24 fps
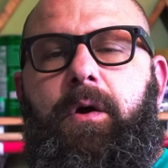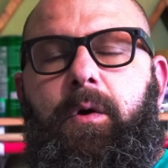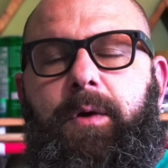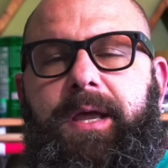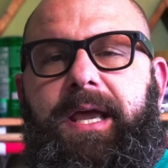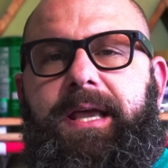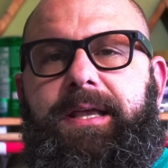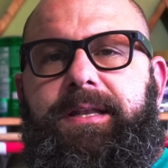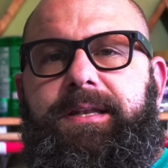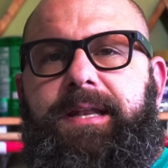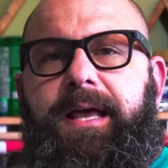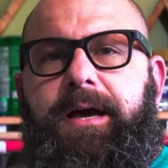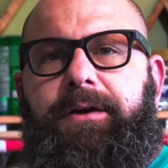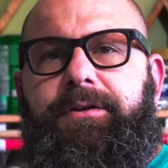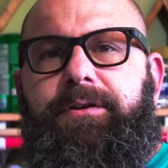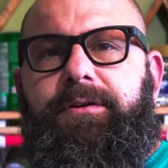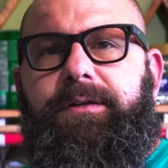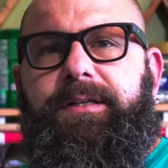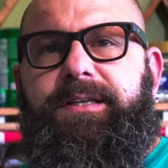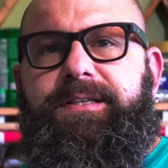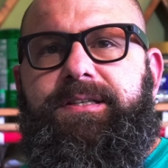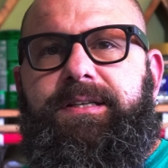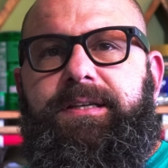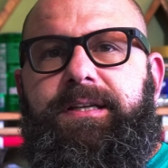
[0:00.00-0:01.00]
Okay, now
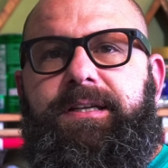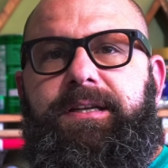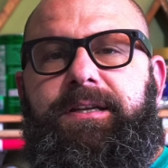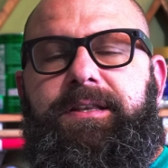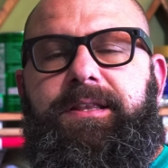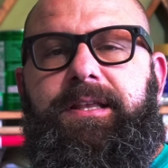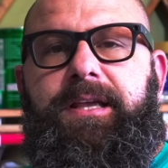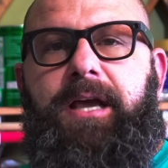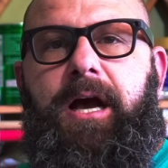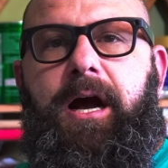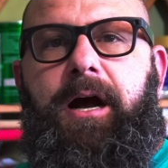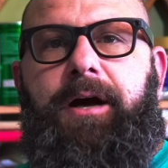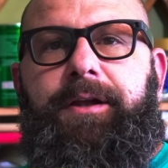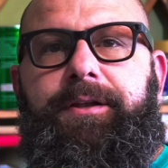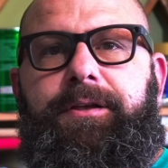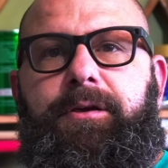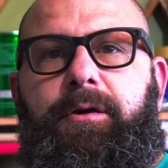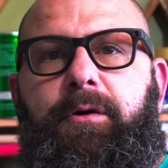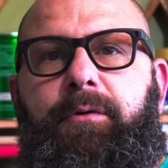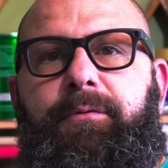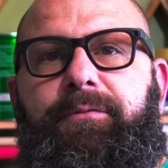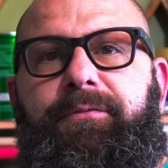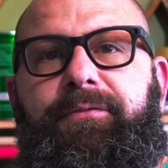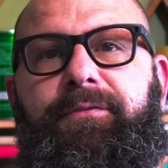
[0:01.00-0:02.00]
you're listening to the
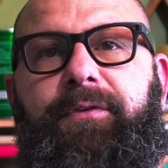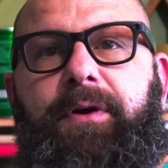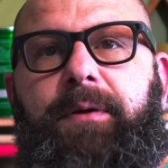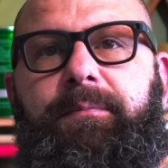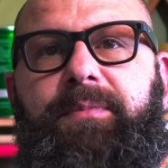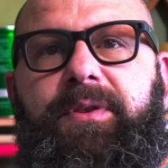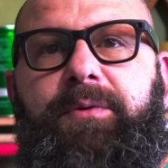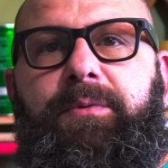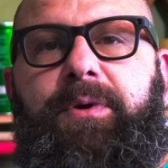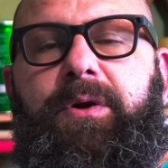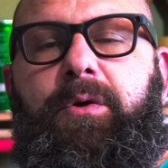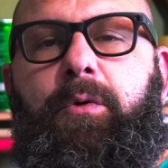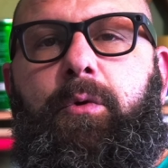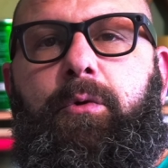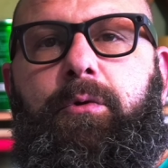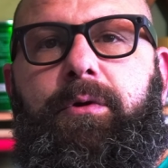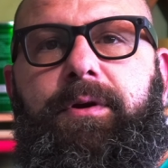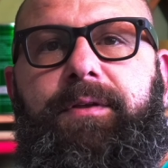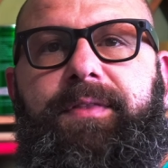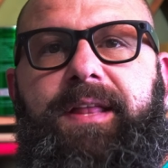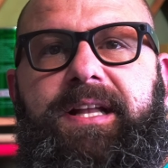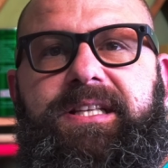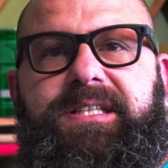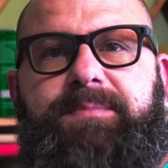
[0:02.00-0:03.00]
audio from the
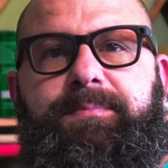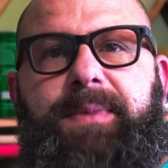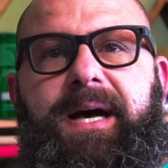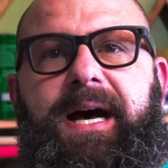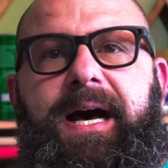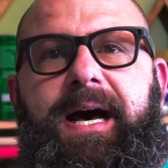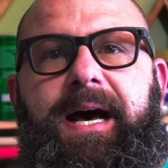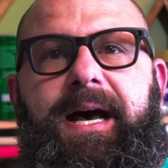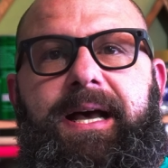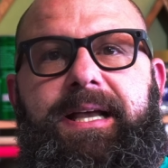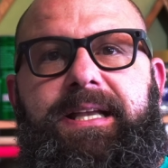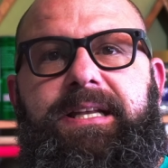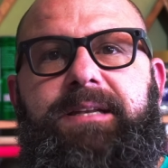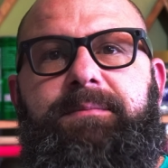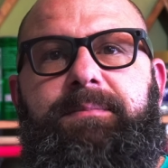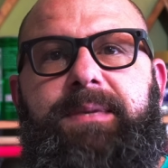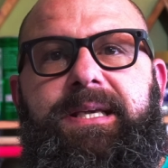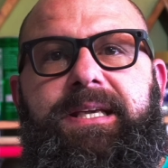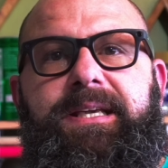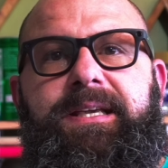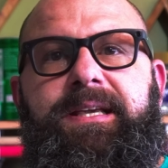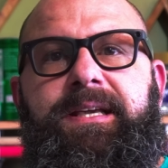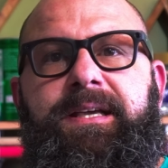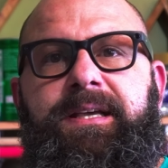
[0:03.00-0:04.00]
recorder that's
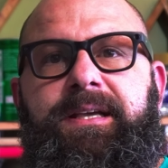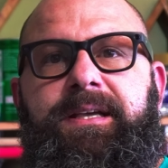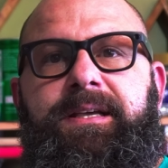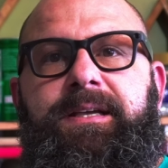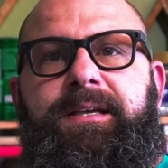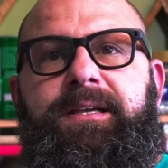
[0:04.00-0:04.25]
behind me